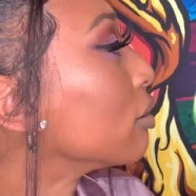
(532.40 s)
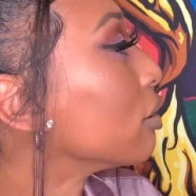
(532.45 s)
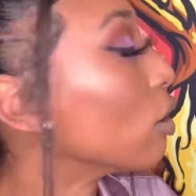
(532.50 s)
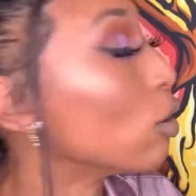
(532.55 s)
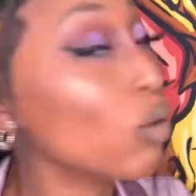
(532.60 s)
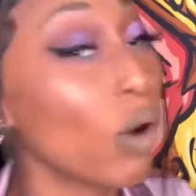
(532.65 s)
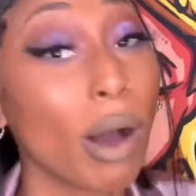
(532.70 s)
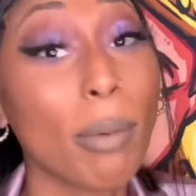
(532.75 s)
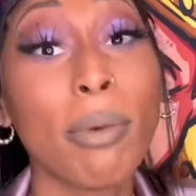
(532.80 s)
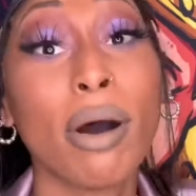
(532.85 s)

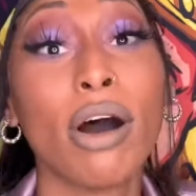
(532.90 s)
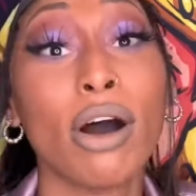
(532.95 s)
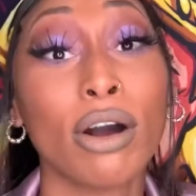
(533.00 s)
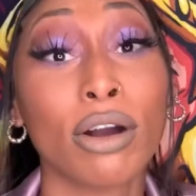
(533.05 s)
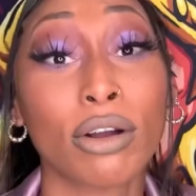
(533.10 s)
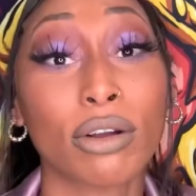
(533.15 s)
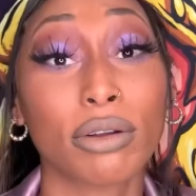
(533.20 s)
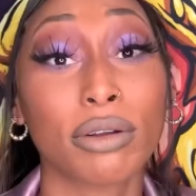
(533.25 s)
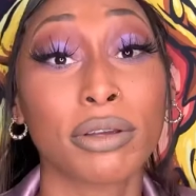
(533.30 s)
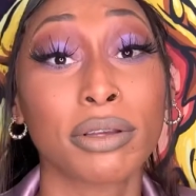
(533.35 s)
Oh, I'm
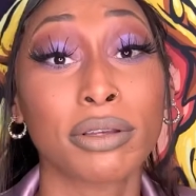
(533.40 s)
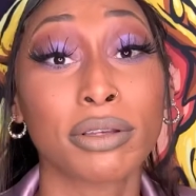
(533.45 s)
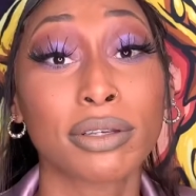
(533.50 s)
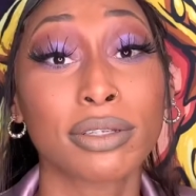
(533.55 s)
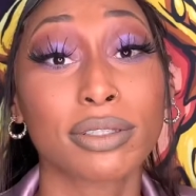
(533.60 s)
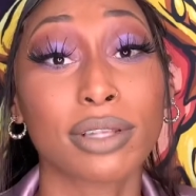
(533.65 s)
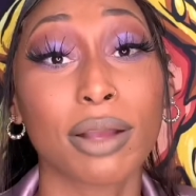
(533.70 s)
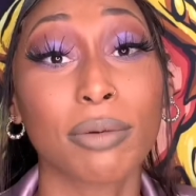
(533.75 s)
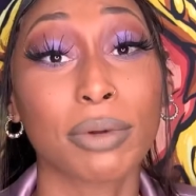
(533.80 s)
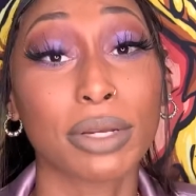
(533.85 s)
hungry
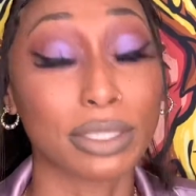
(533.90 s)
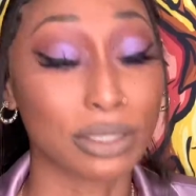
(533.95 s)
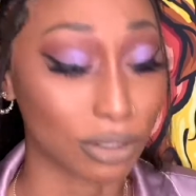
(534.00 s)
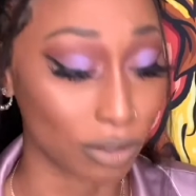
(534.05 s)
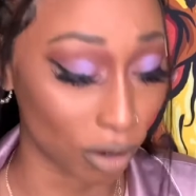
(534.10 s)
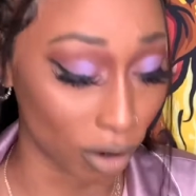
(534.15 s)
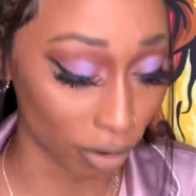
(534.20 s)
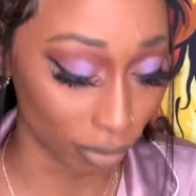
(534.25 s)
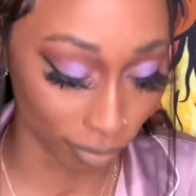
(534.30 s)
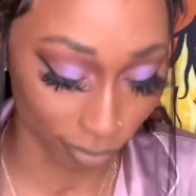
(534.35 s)
because I read
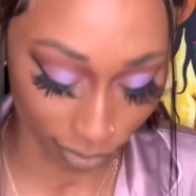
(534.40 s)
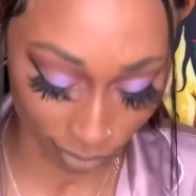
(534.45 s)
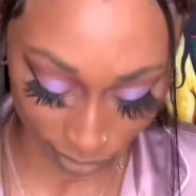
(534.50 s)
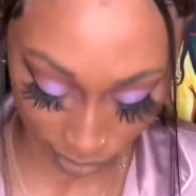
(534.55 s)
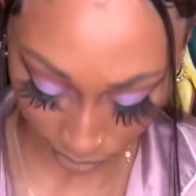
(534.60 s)
Starving.